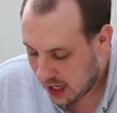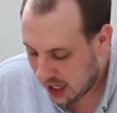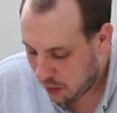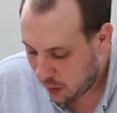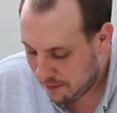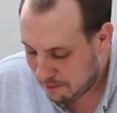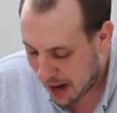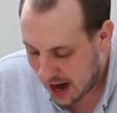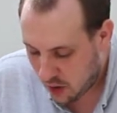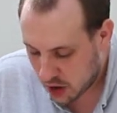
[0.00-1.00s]
he would have
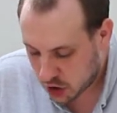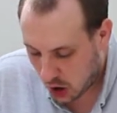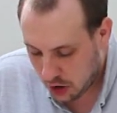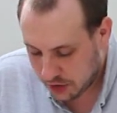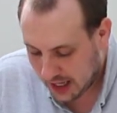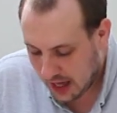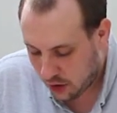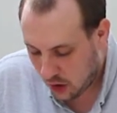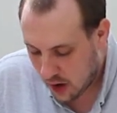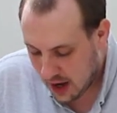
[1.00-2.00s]
perished
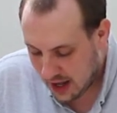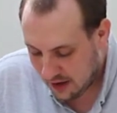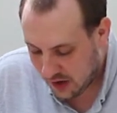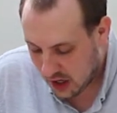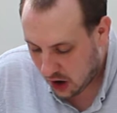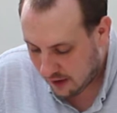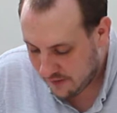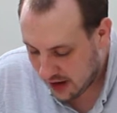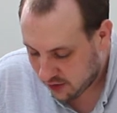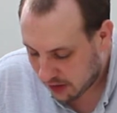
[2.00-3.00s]
altogether if he had not
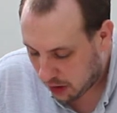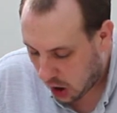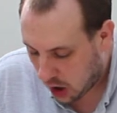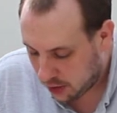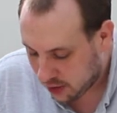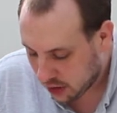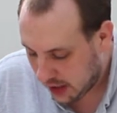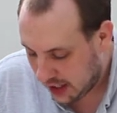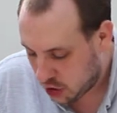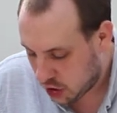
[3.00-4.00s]
found some
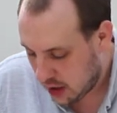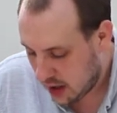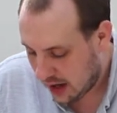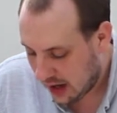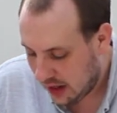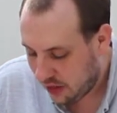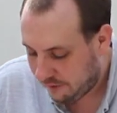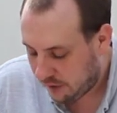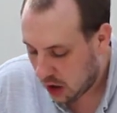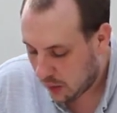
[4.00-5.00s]
consolation in the
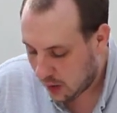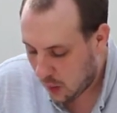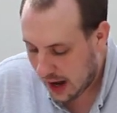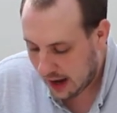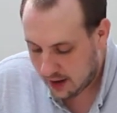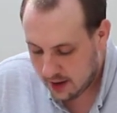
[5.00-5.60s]
following way.